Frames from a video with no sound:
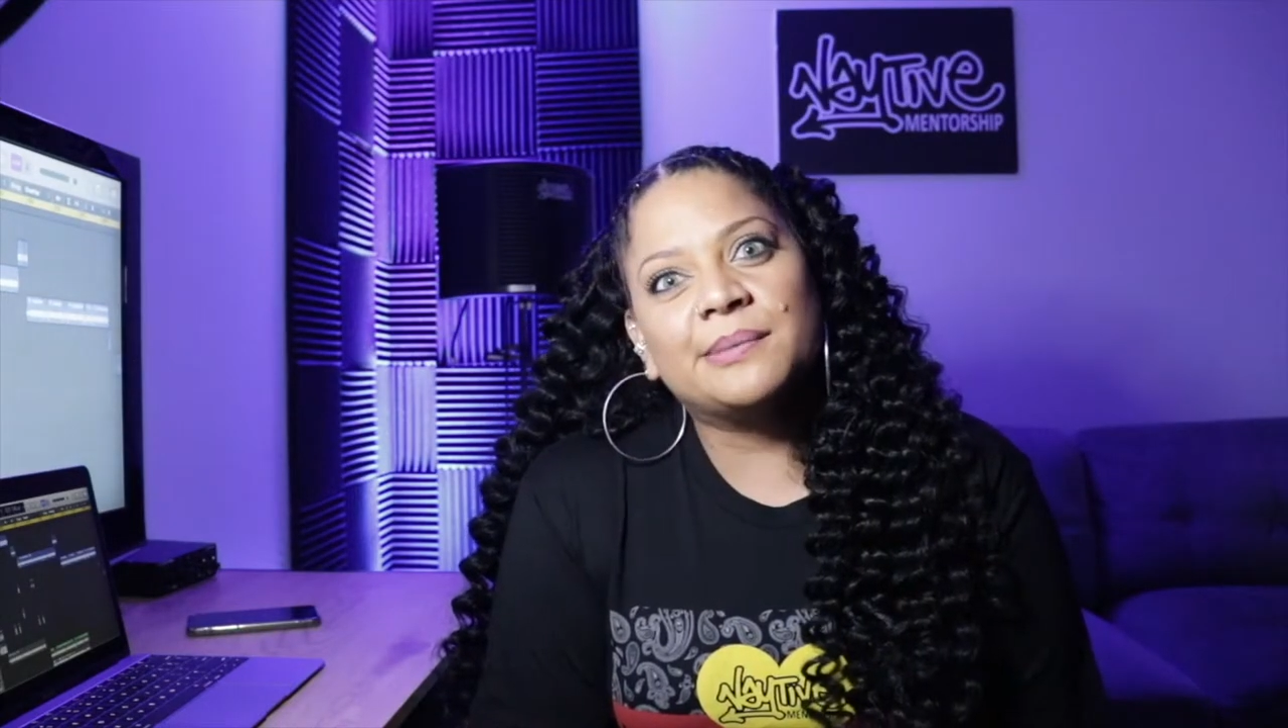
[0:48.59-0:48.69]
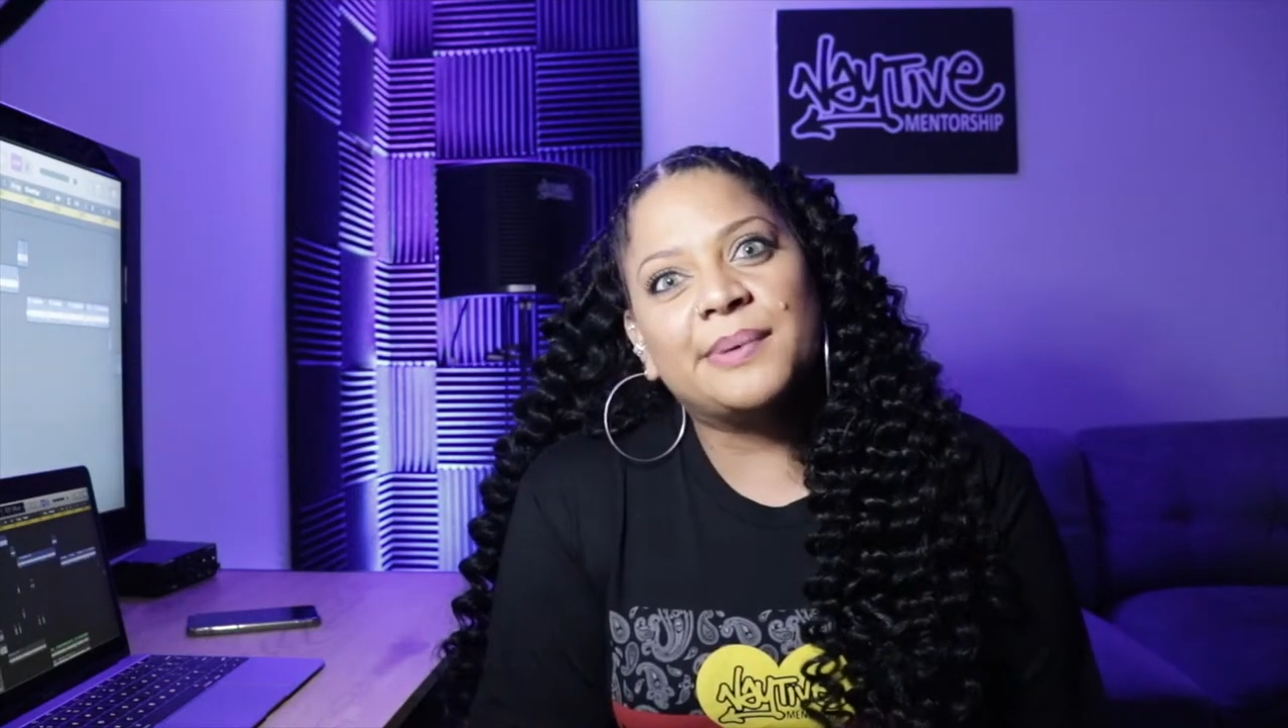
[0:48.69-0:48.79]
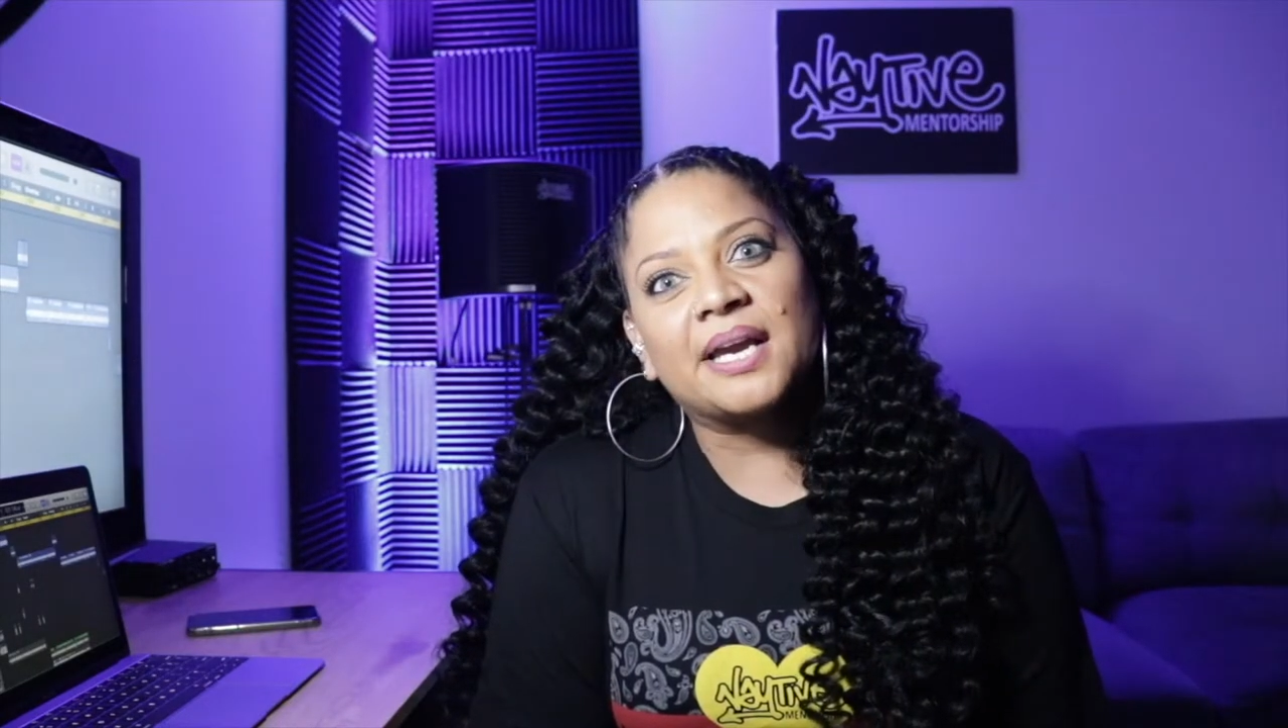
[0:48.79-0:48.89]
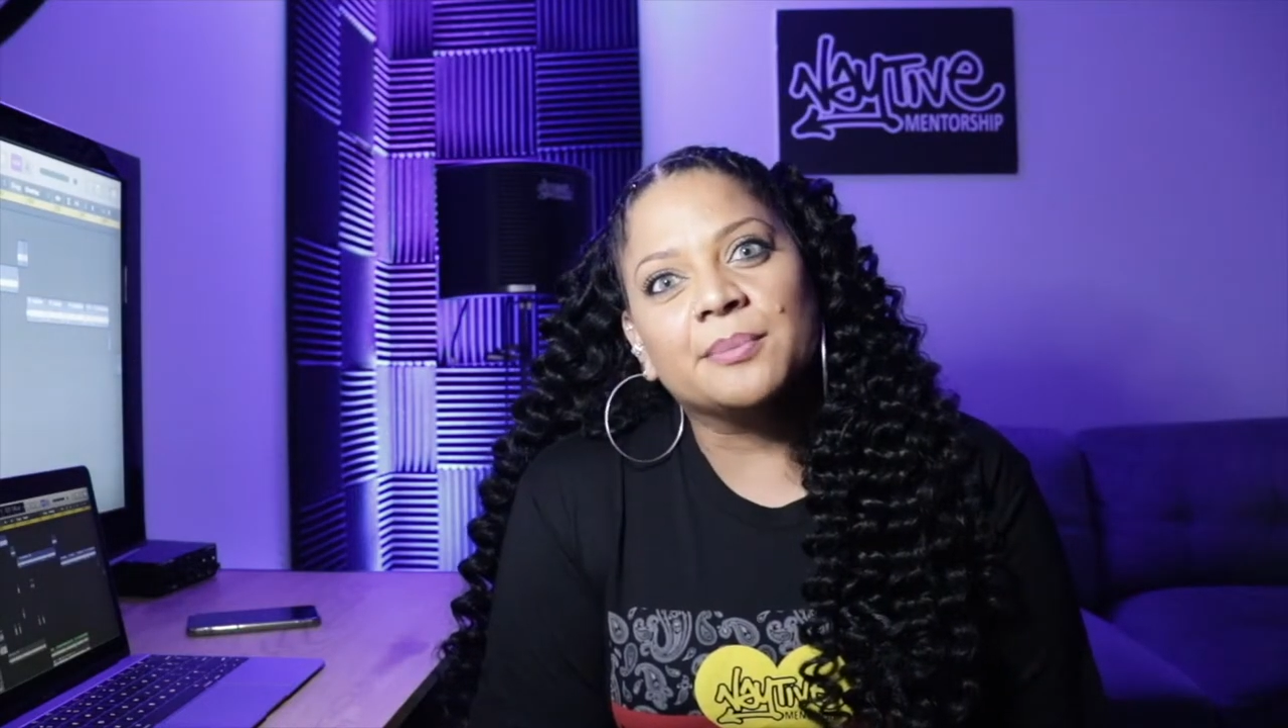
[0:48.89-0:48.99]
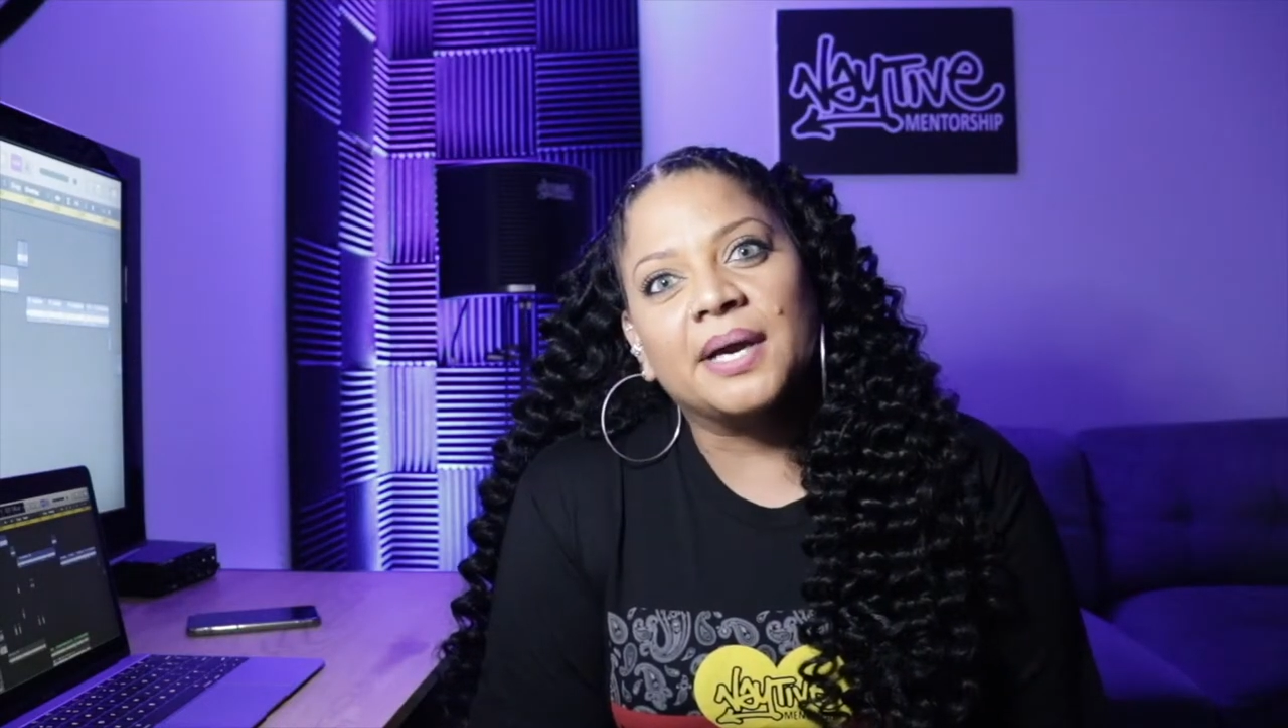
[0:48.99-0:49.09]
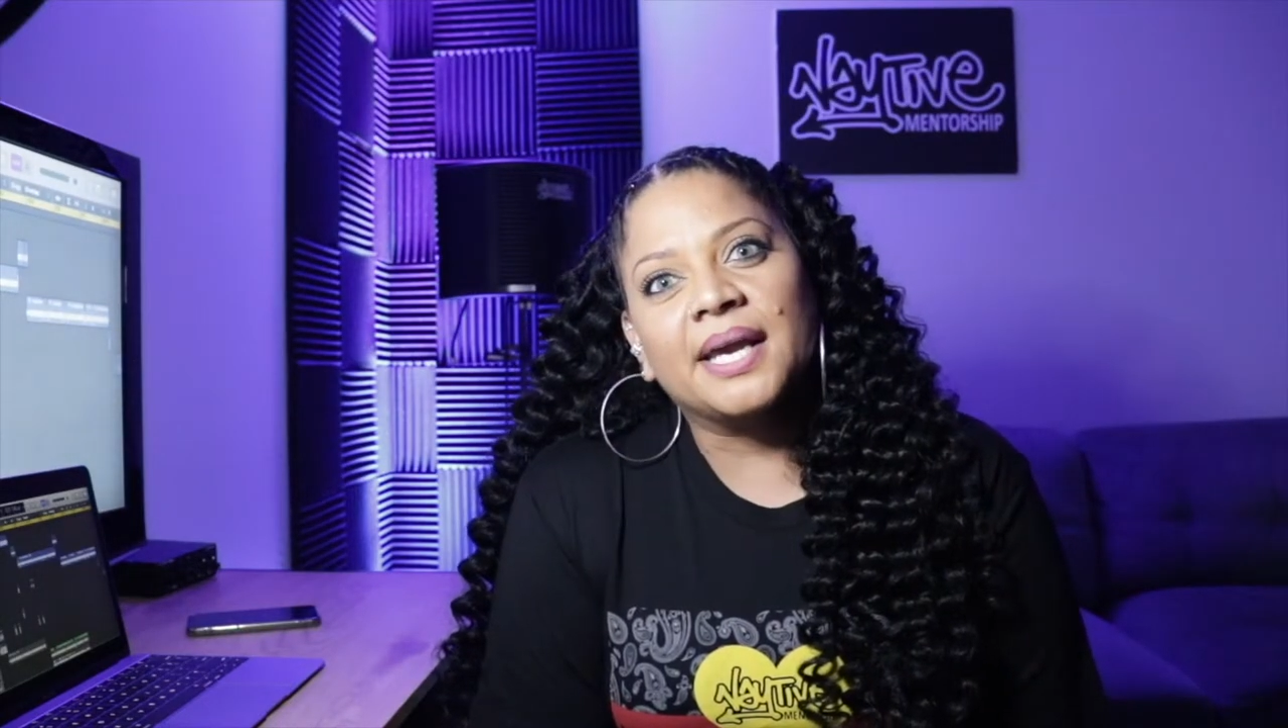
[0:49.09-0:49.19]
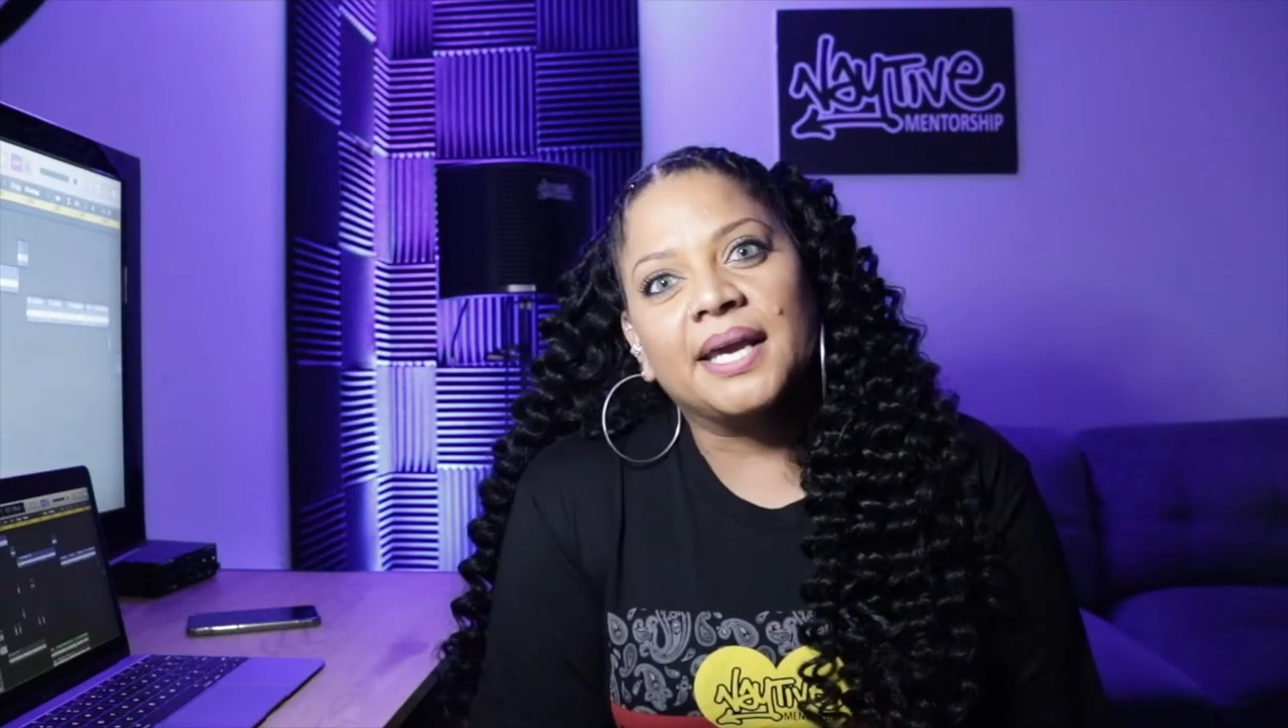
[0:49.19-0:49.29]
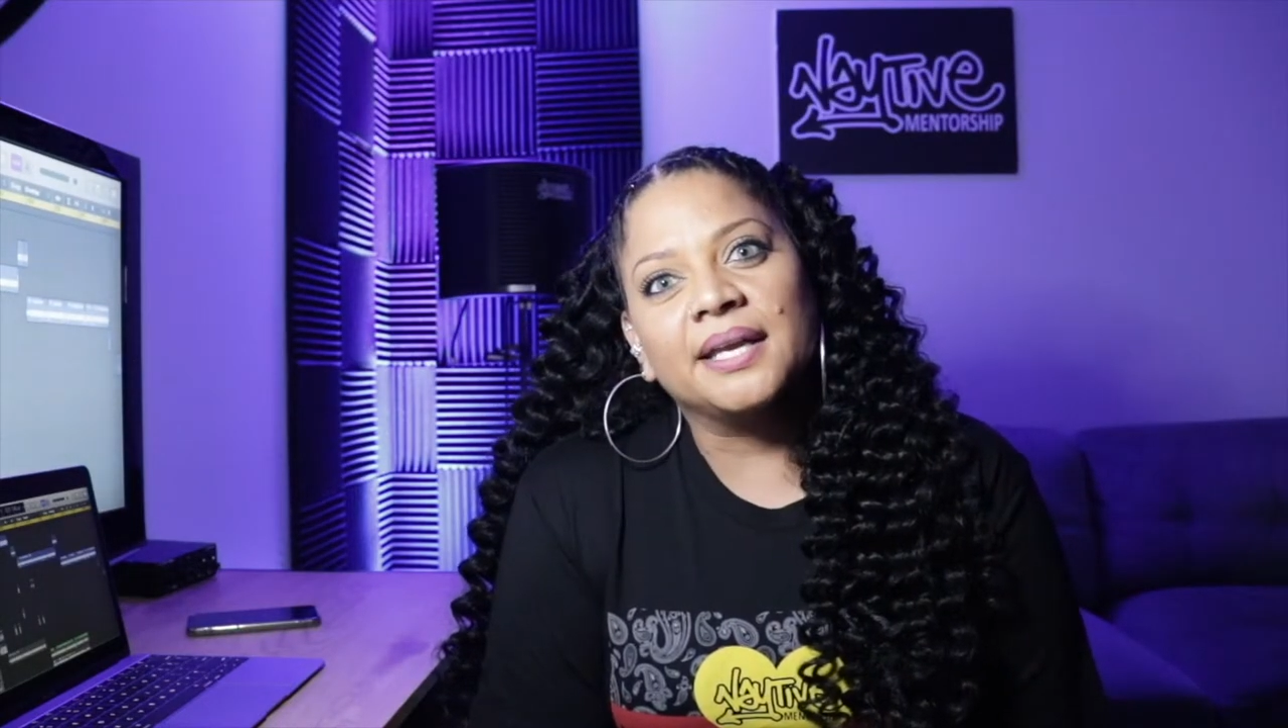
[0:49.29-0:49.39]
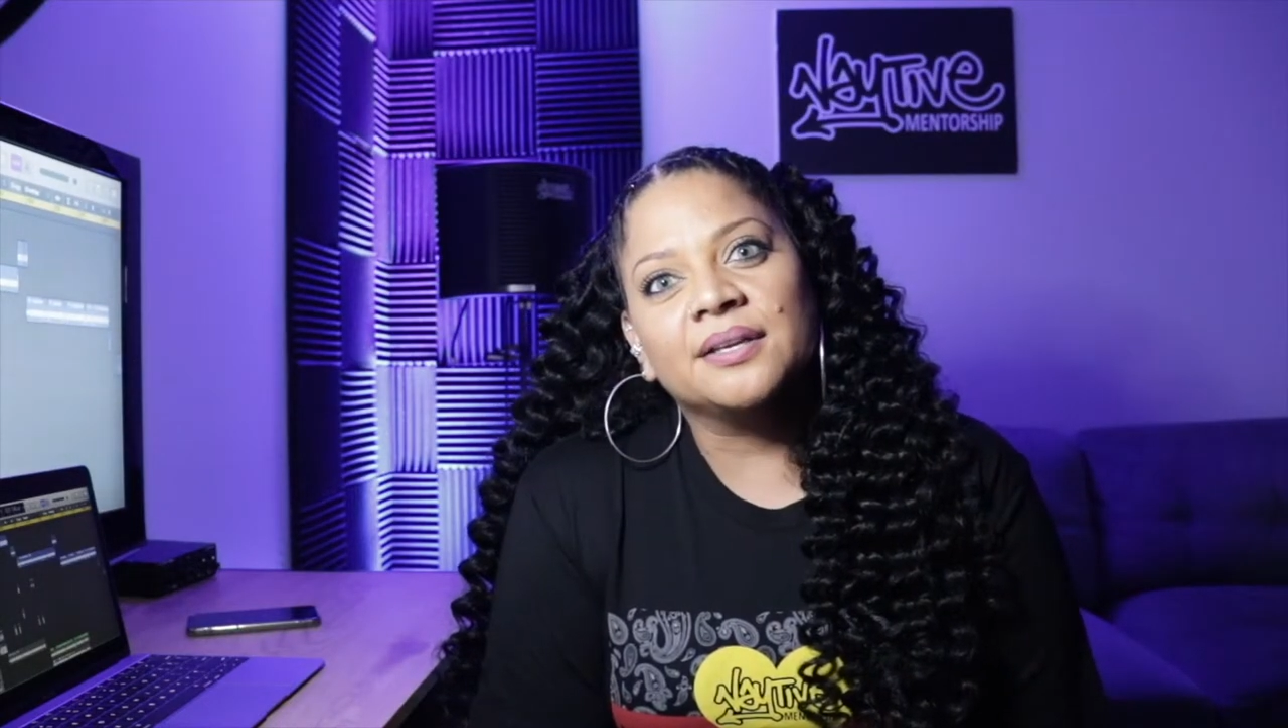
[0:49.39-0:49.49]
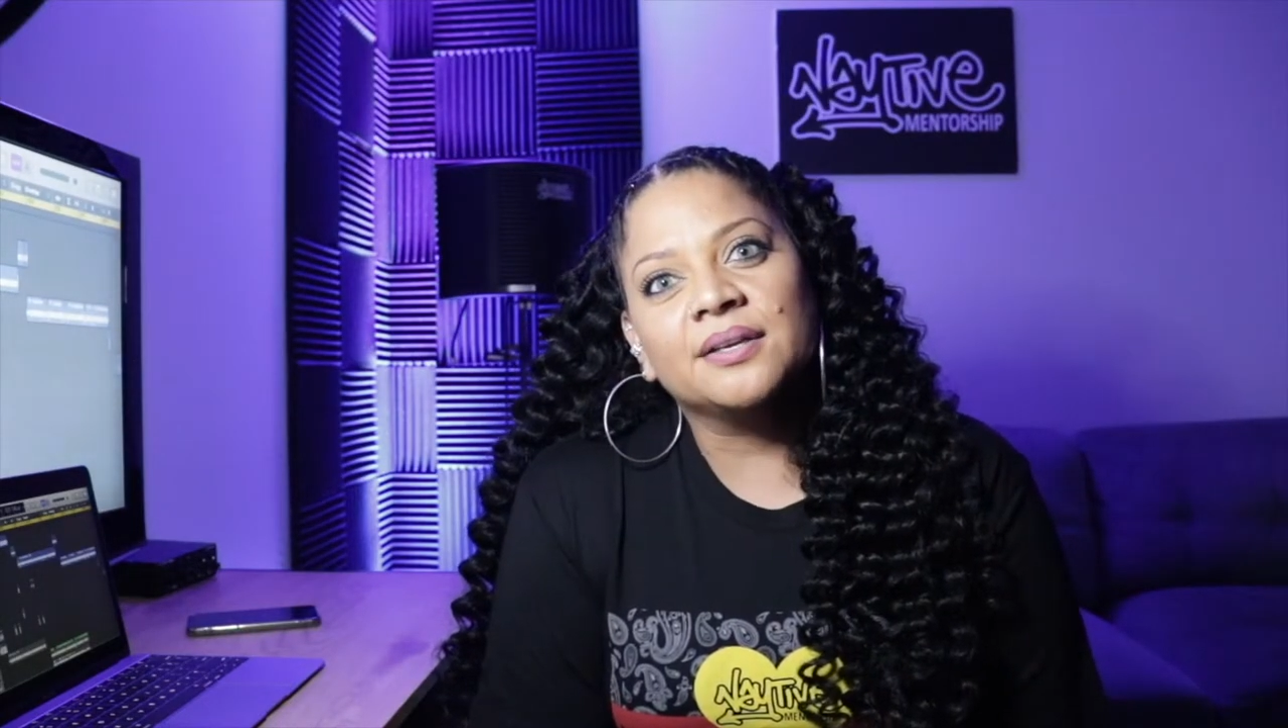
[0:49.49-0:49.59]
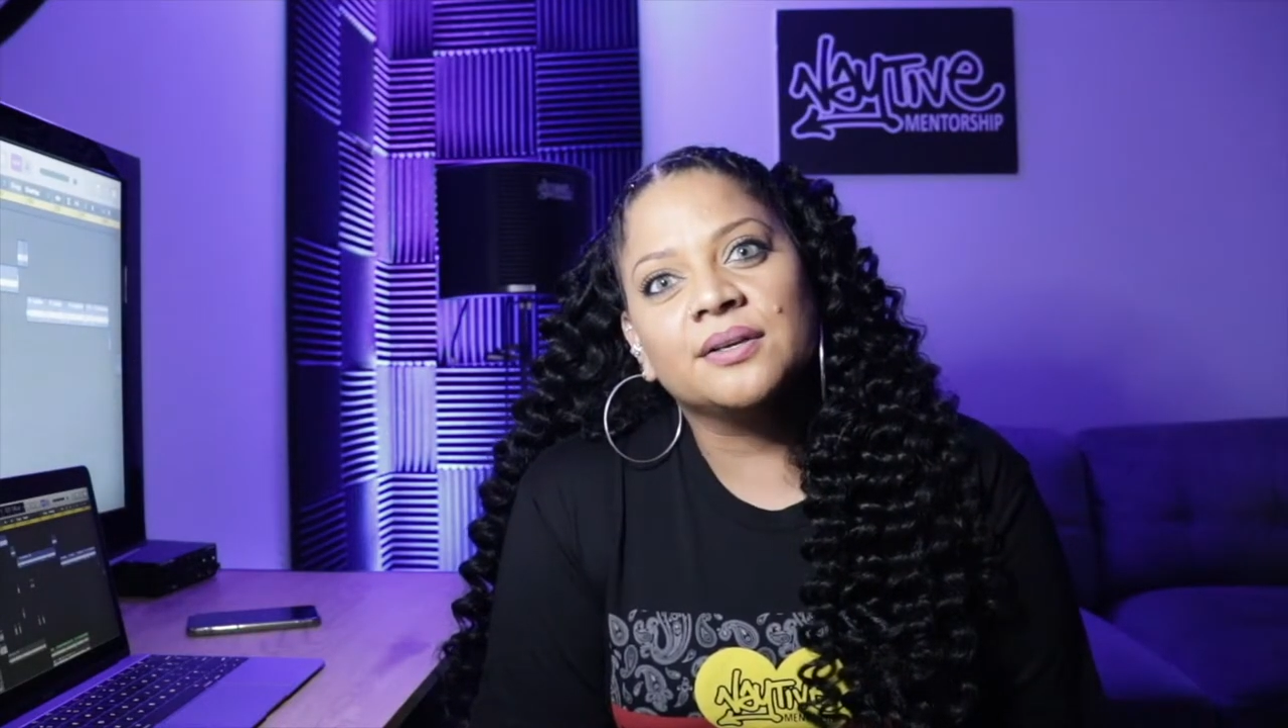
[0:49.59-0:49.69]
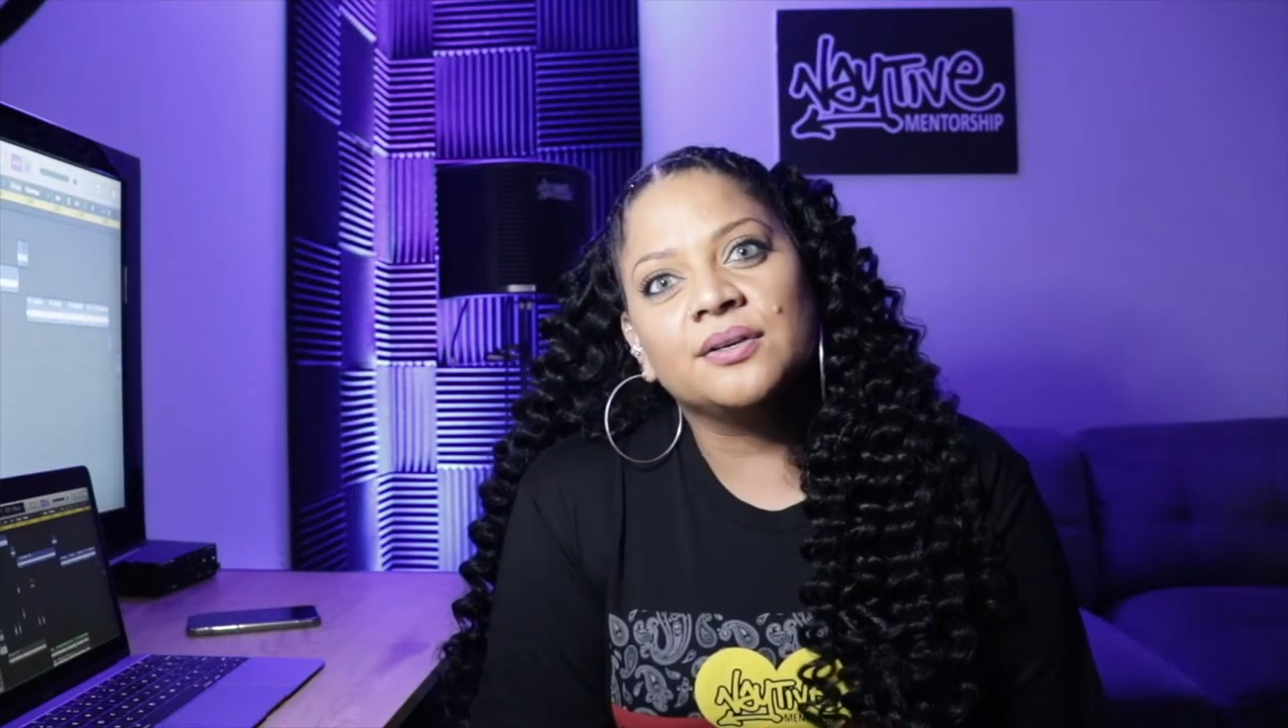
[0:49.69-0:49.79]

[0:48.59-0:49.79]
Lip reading: the back of my head,